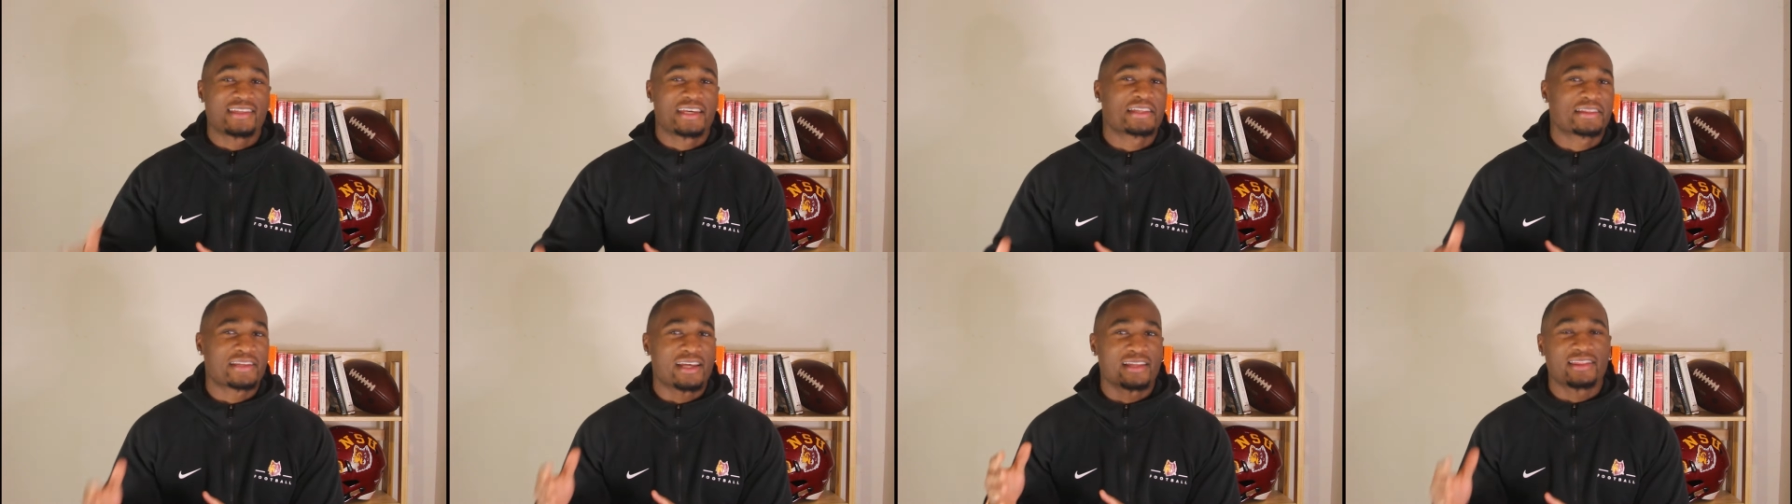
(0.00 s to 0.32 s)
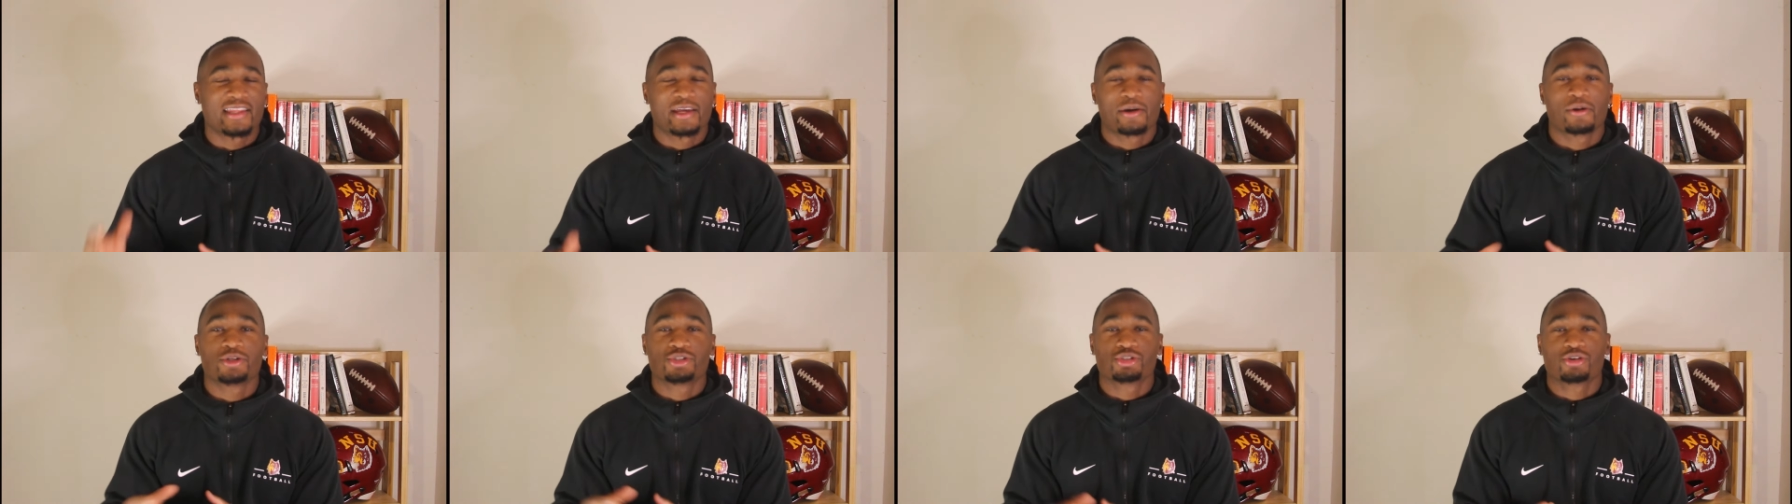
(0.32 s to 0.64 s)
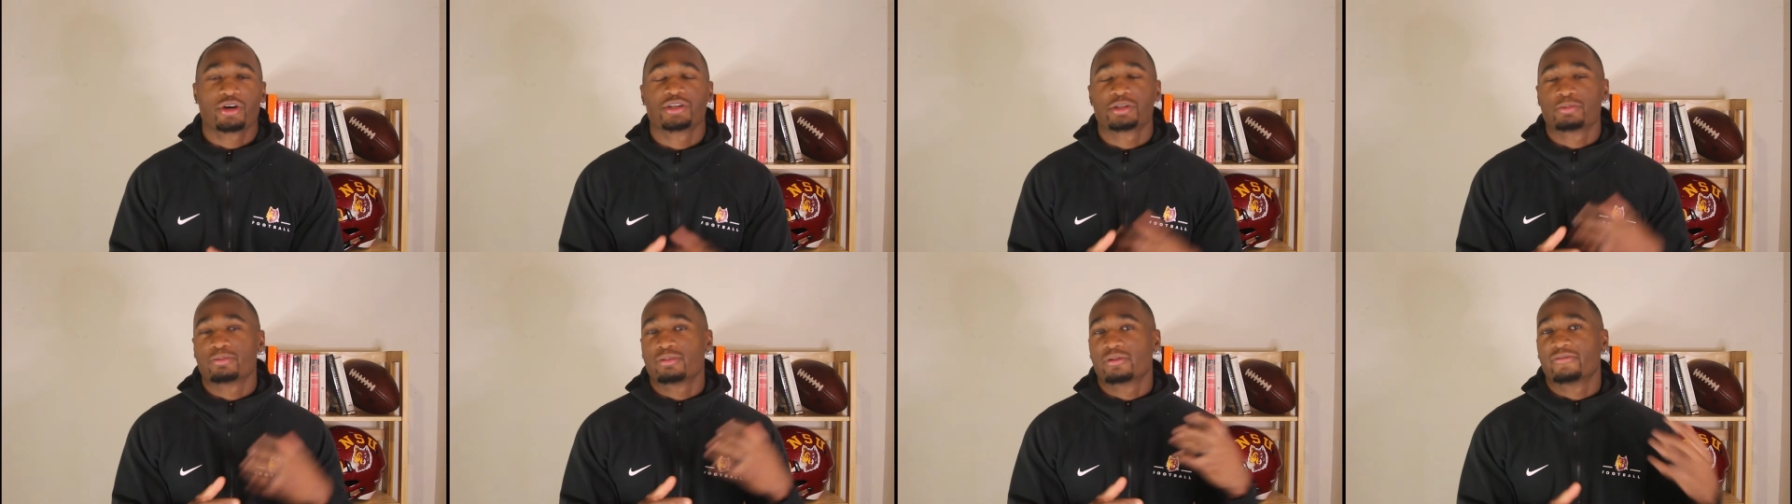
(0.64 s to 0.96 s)
thing that they were
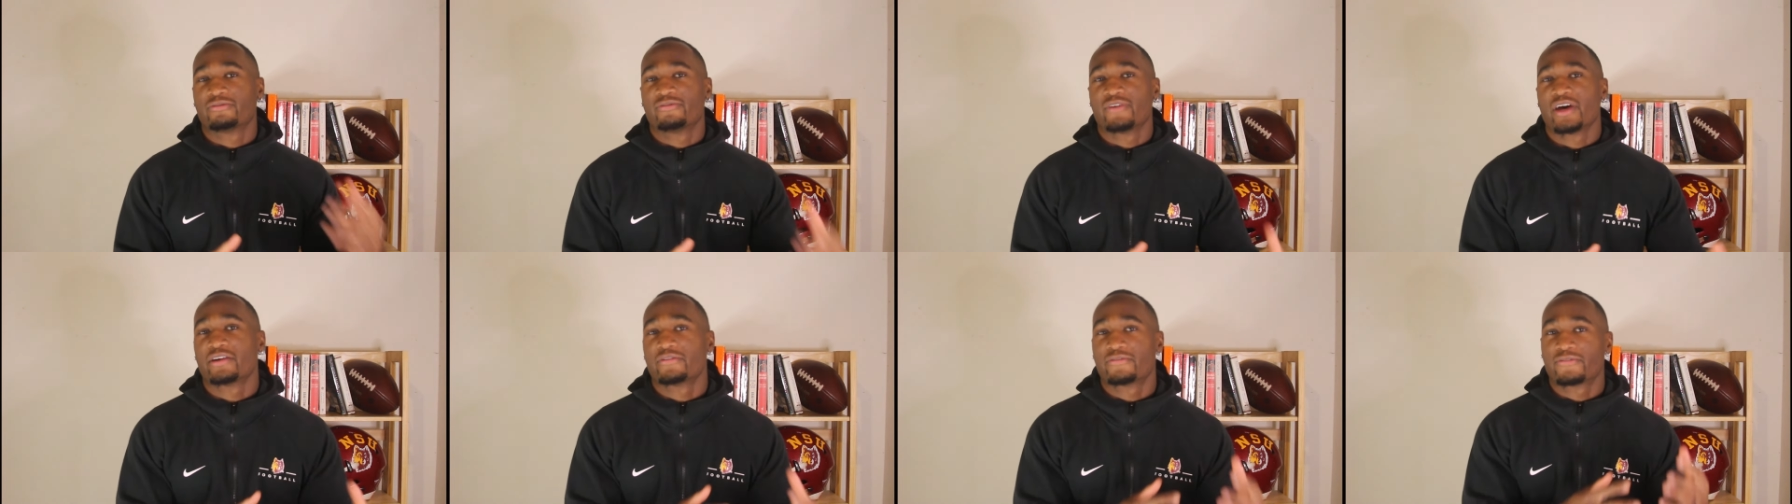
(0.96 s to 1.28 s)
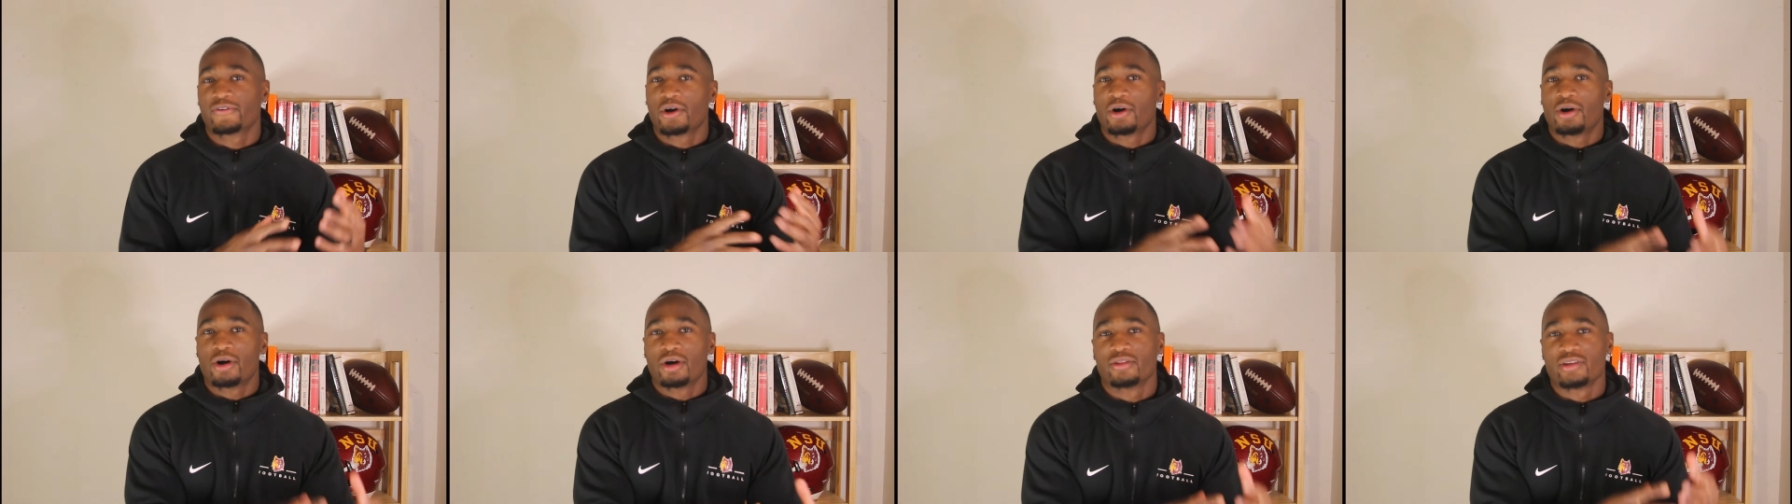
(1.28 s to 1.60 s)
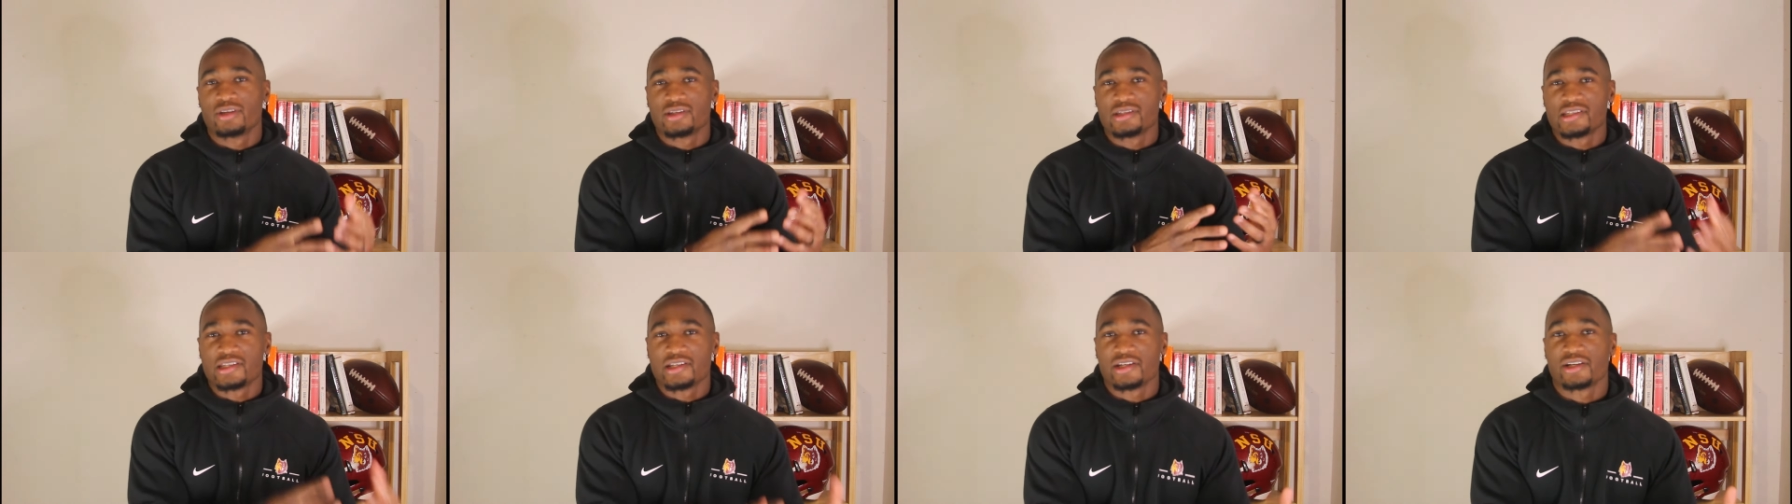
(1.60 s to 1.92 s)
trying to prevent for all
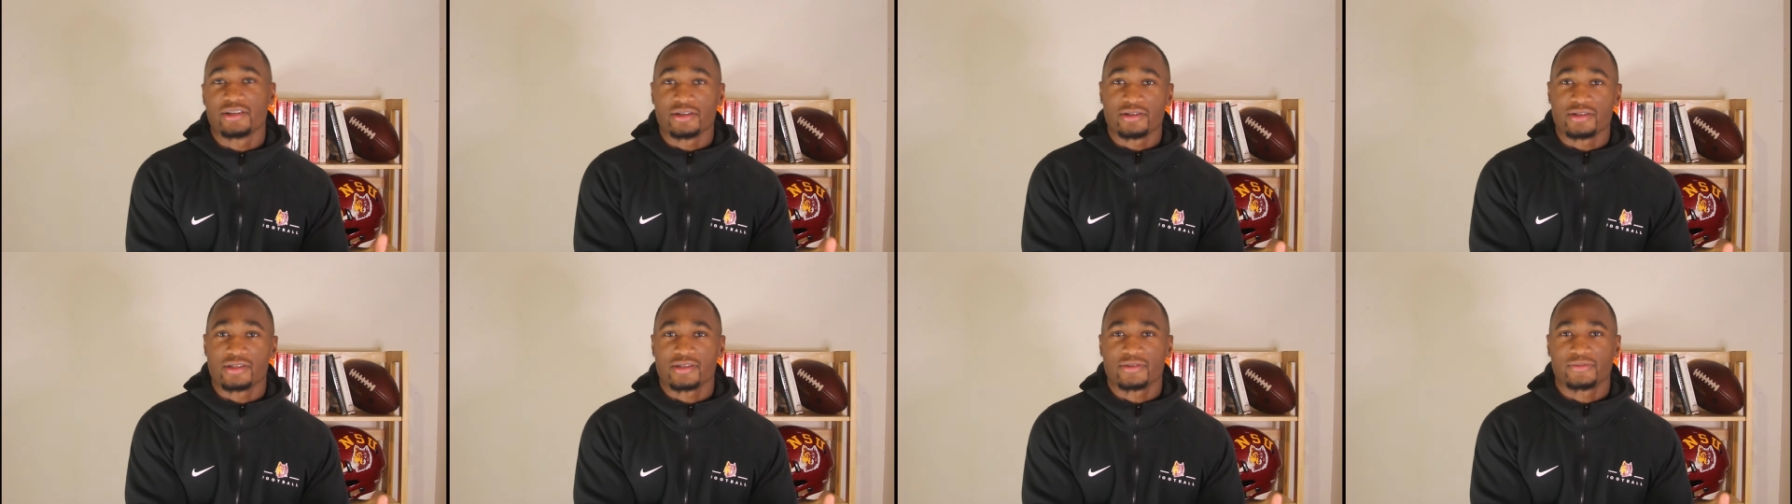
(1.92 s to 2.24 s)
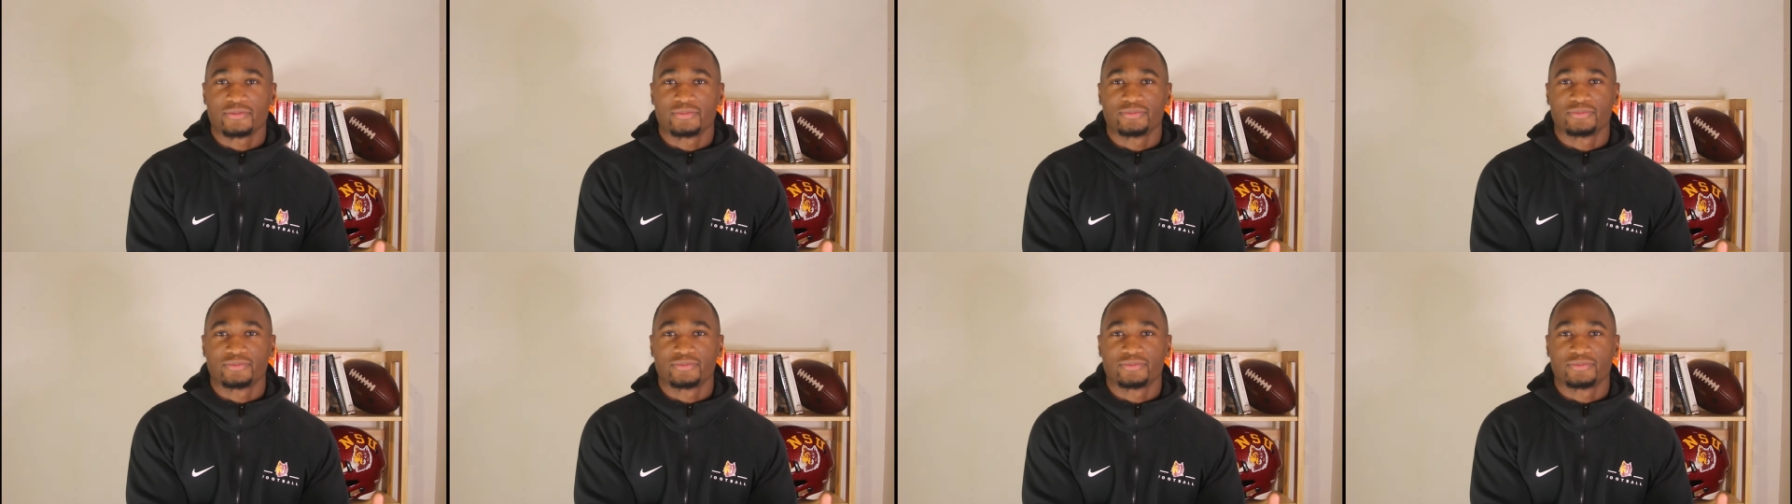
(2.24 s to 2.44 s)
these years,